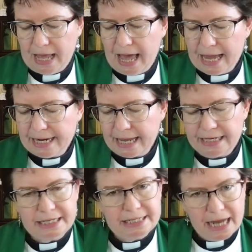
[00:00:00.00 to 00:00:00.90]
and
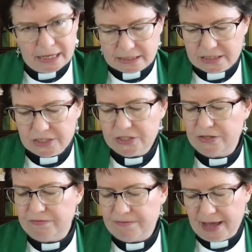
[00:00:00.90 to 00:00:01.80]
any challenge to
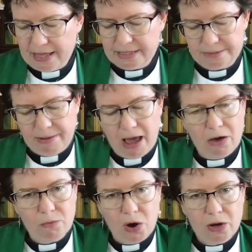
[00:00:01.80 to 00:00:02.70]
the father's
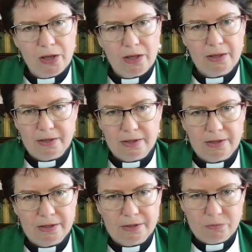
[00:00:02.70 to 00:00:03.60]
power
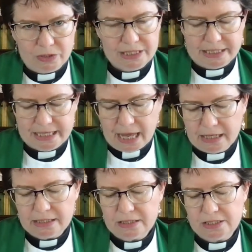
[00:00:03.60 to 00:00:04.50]
was a
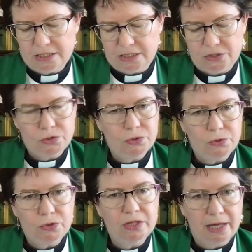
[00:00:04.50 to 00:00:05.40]
challenge
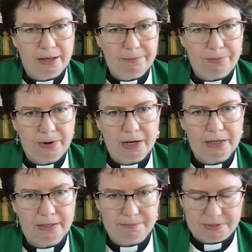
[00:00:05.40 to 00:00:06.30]
to the emperor
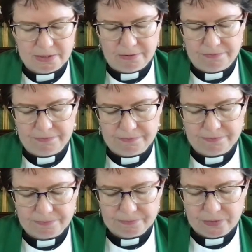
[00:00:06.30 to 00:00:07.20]
himself.
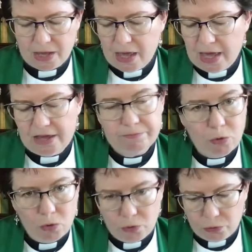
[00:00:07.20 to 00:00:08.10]
If
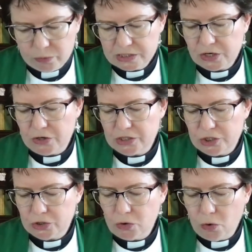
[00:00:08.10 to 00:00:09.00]
Paul was going
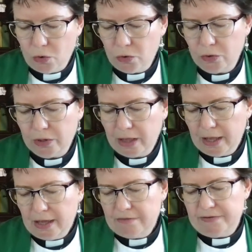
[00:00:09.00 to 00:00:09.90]
to call
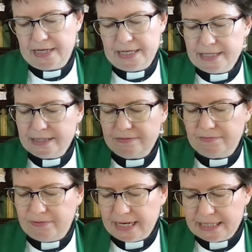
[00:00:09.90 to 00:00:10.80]
for his
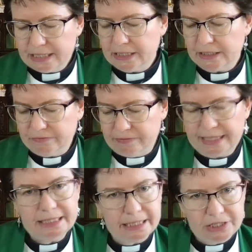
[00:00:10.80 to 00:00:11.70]

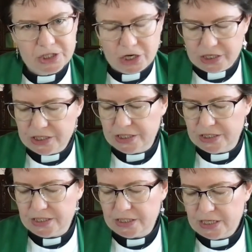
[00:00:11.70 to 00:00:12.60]
fledgling
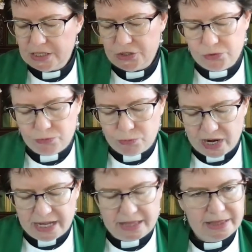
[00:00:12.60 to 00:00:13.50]
churches to
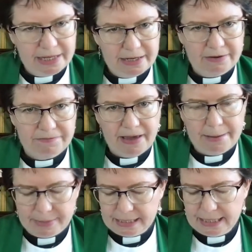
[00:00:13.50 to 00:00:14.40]
rethink
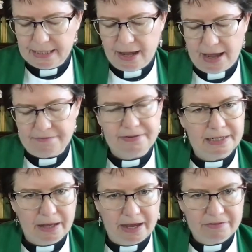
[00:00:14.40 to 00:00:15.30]
family life in
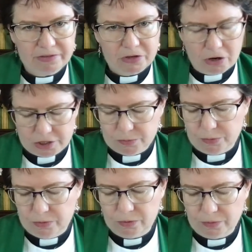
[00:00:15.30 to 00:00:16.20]
light of the
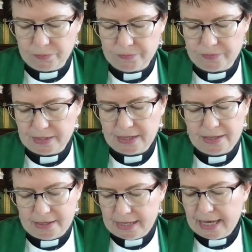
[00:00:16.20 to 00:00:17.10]
gospel,
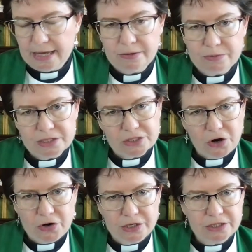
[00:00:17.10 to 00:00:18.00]
he was
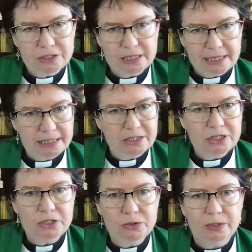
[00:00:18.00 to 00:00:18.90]
going to need to
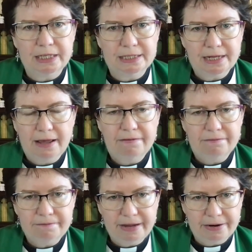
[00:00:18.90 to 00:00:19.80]
do it
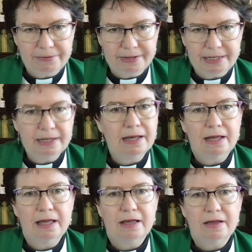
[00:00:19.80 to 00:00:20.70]
very,
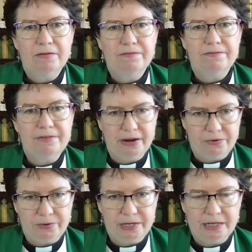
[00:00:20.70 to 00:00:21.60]

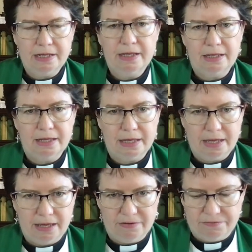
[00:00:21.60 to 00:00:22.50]
very
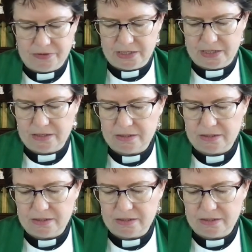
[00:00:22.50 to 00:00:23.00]
carefully.